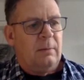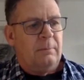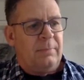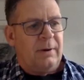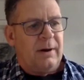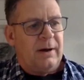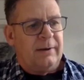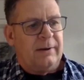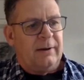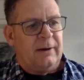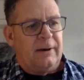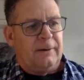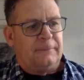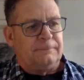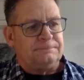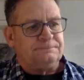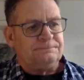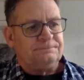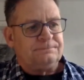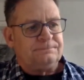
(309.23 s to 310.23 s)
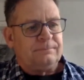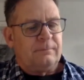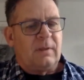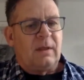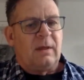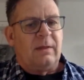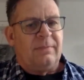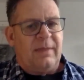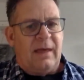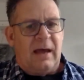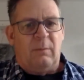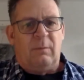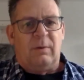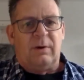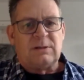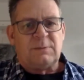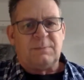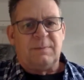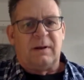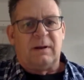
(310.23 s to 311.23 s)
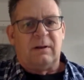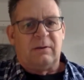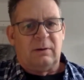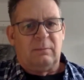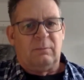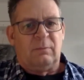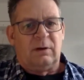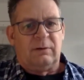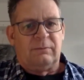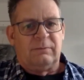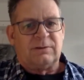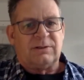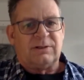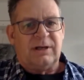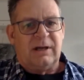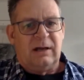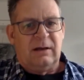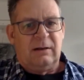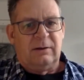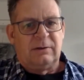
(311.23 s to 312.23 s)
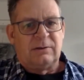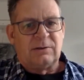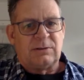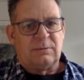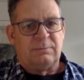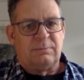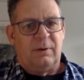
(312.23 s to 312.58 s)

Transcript: But that one's been a little more of a challenge.